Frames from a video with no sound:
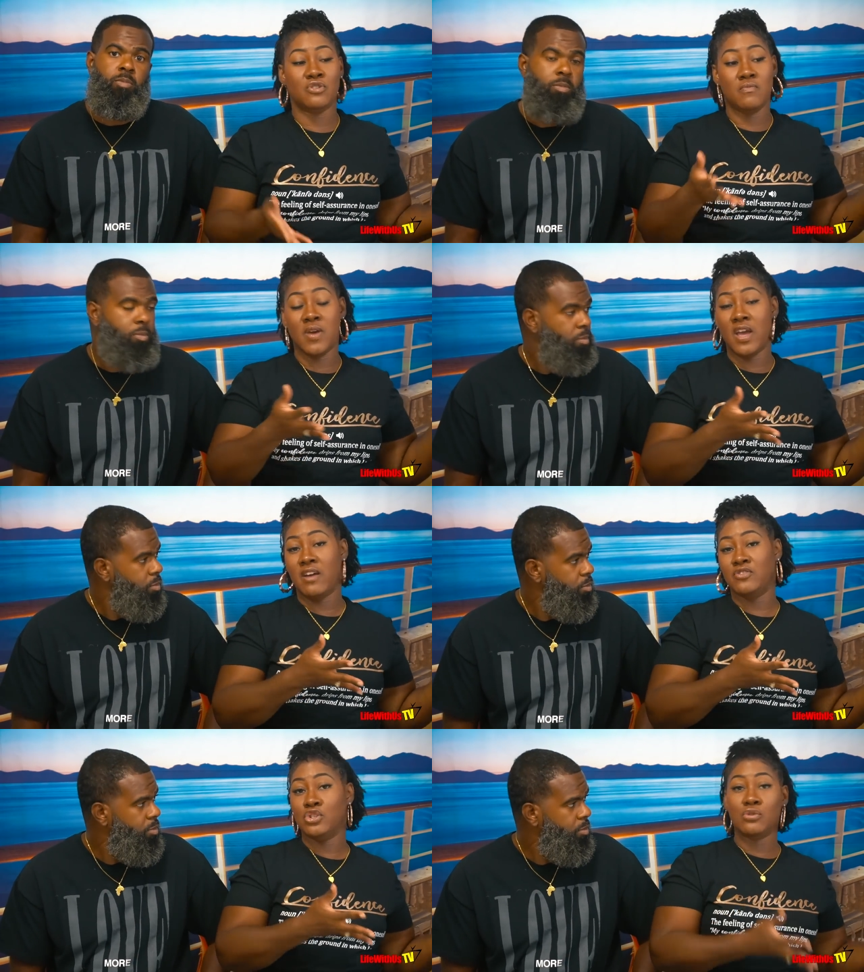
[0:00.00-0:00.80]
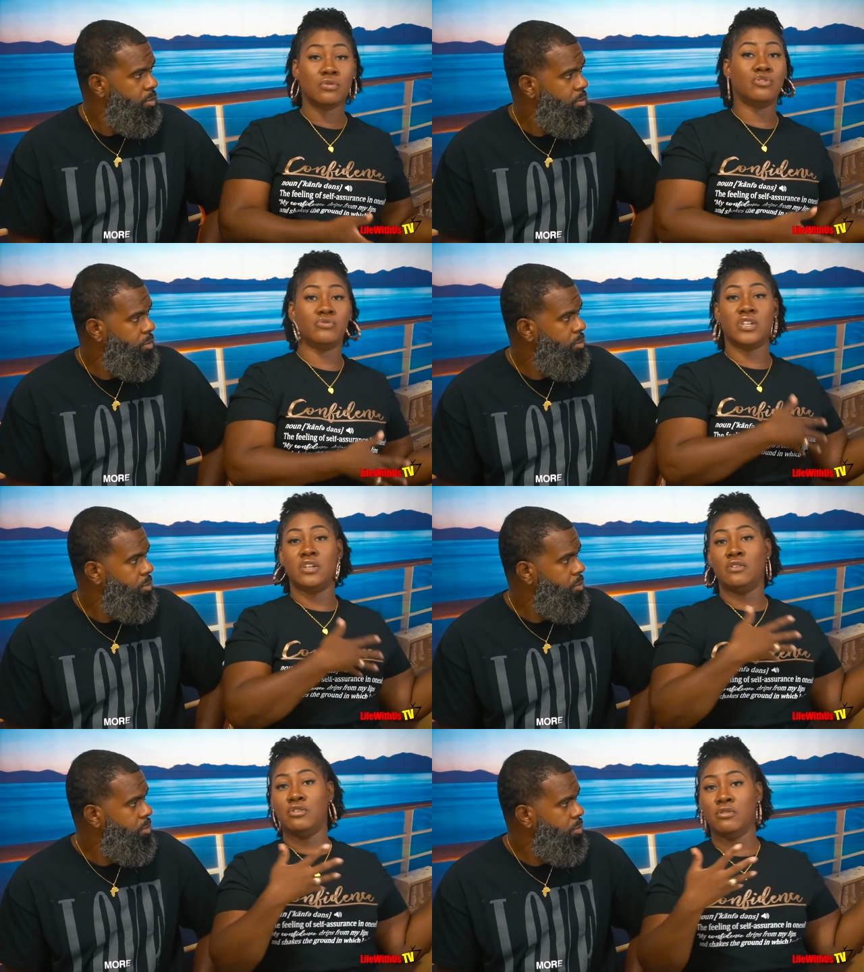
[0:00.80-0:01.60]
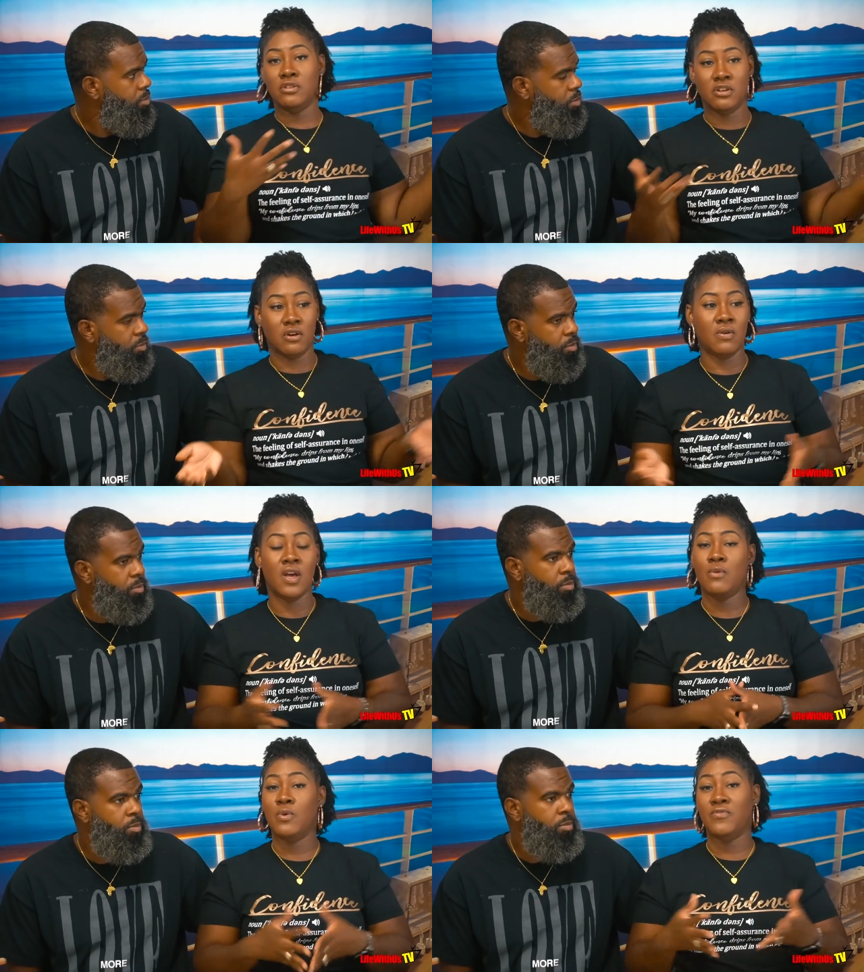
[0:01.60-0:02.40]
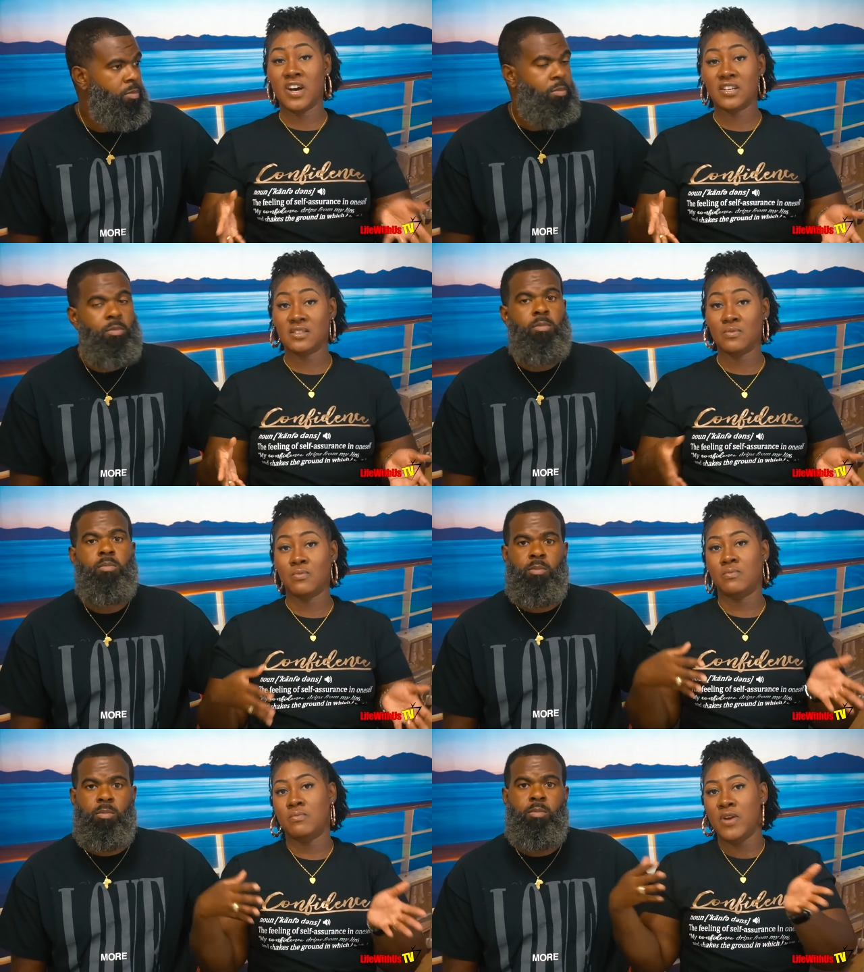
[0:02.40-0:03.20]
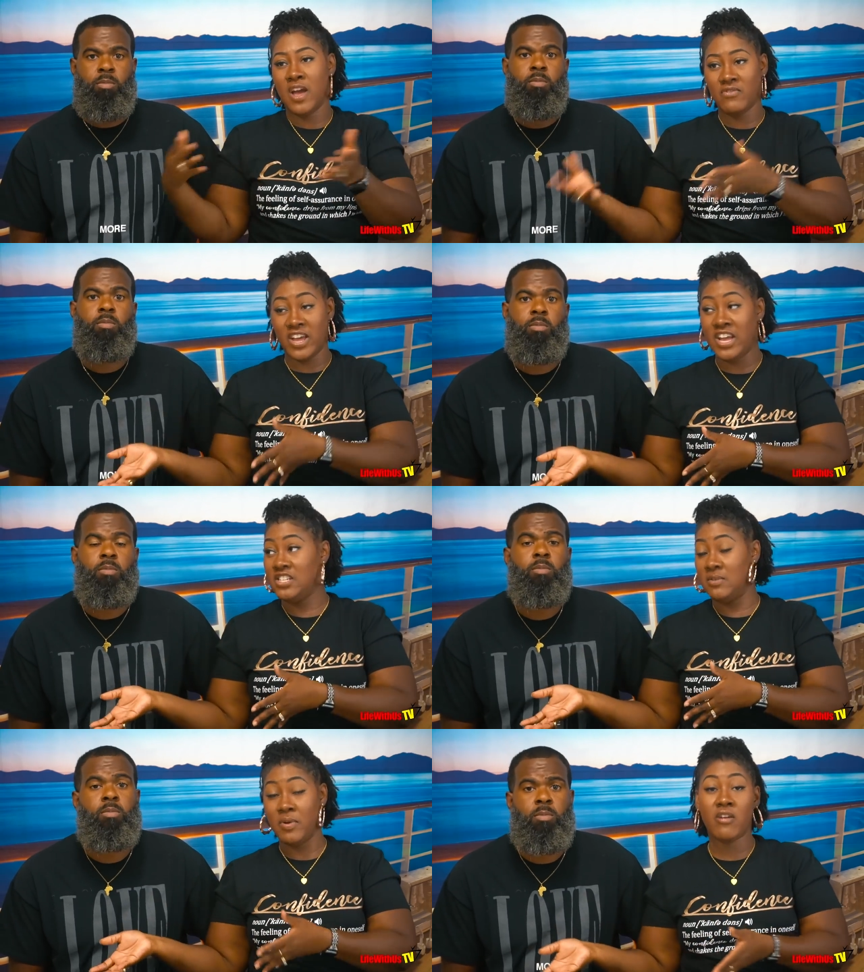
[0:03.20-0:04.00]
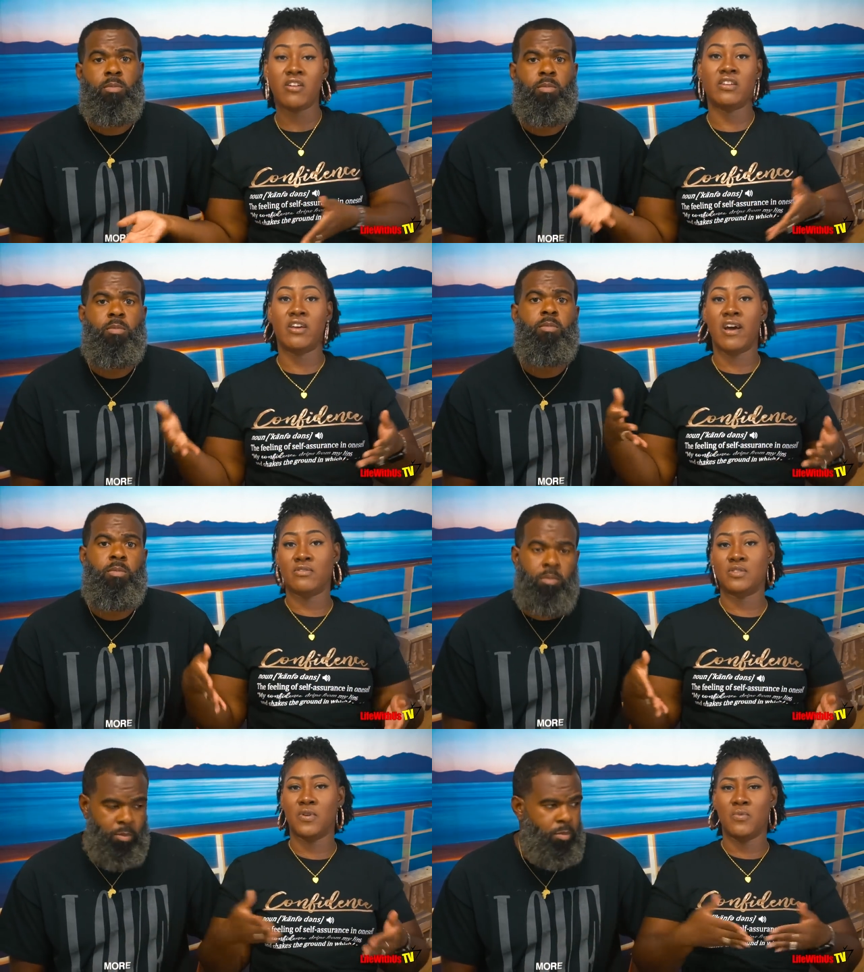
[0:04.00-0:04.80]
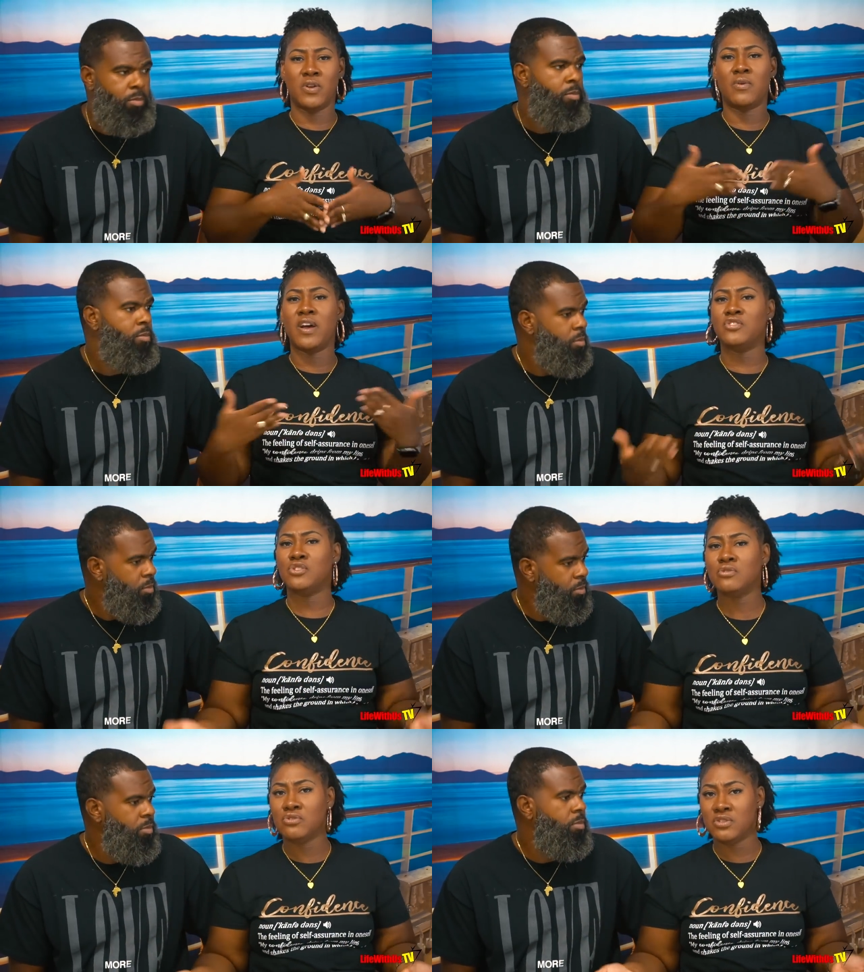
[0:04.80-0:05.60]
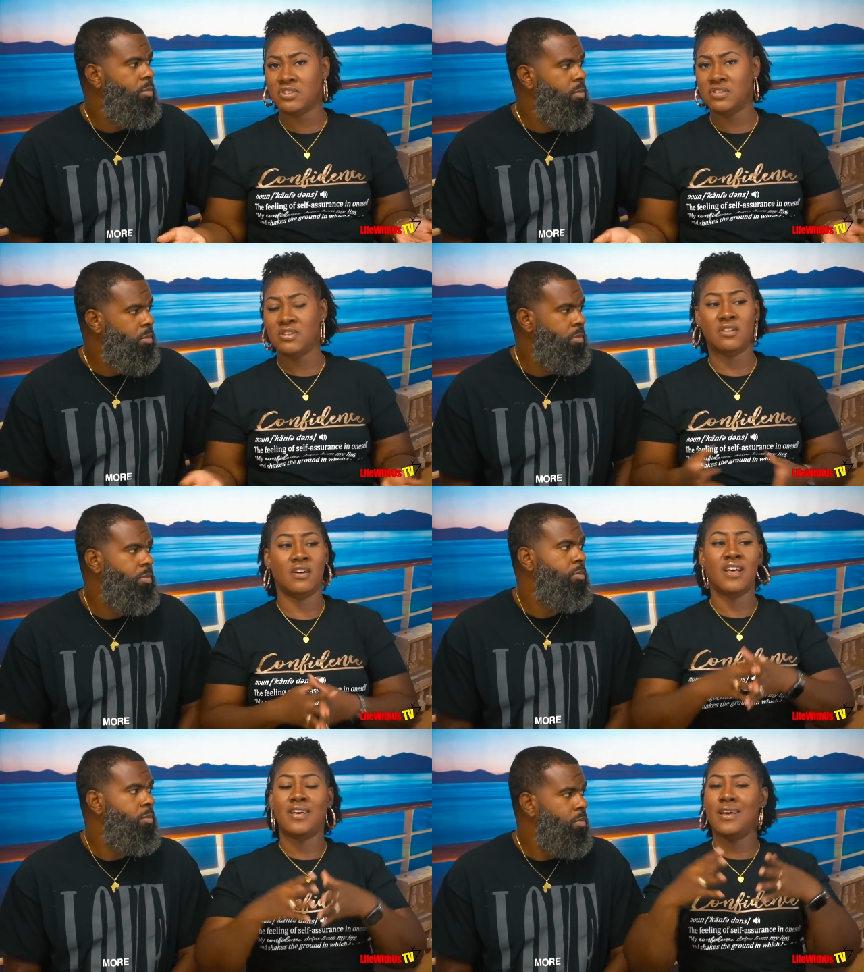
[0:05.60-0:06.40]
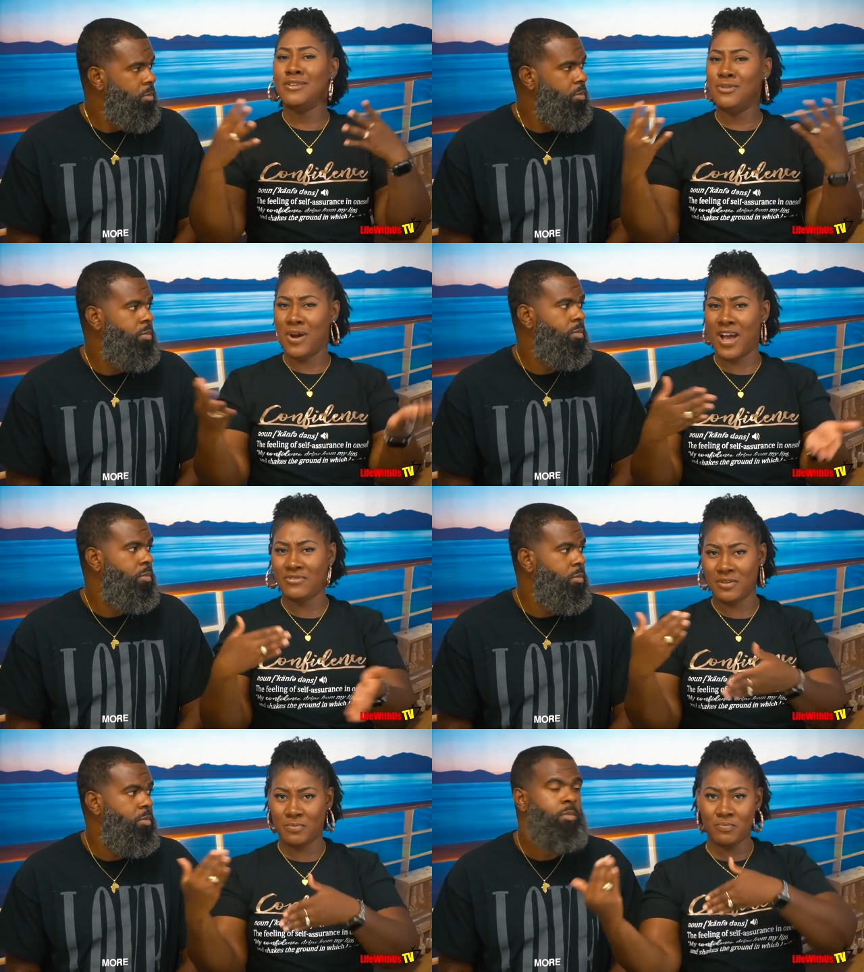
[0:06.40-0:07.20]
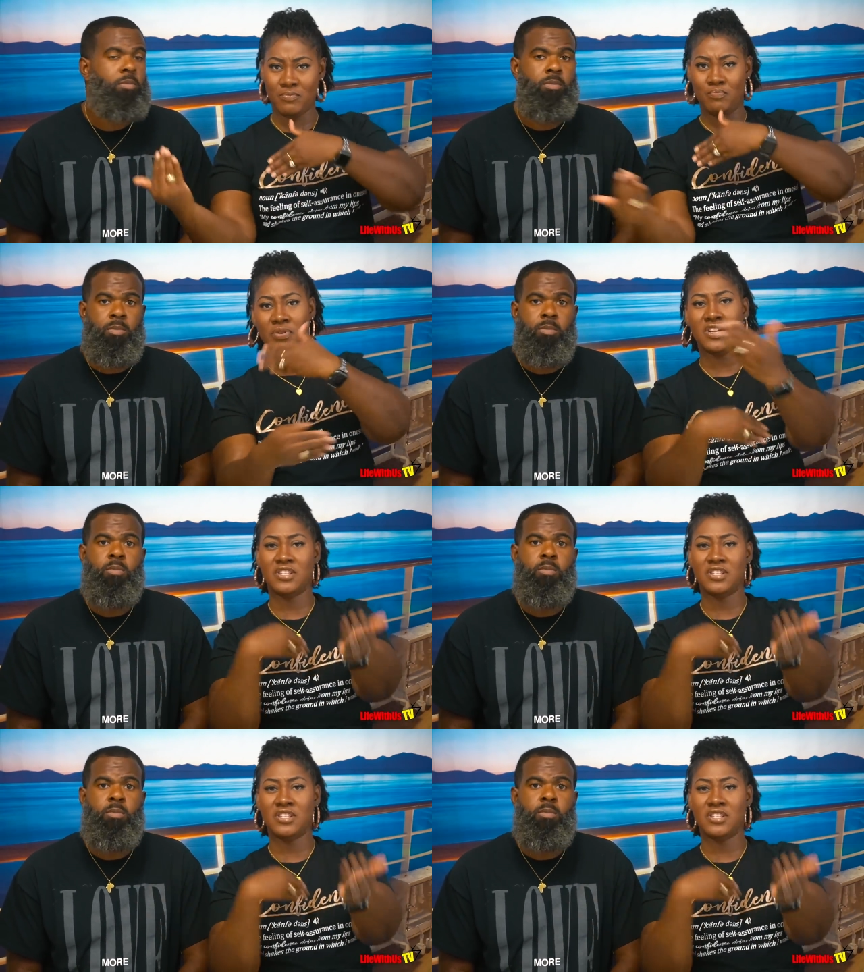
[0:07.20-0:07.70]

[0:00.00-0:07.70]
Speaker 1: You may have children or you're, you know, with us, we have an aging parent in the house, but we don't have children to, you know, have to put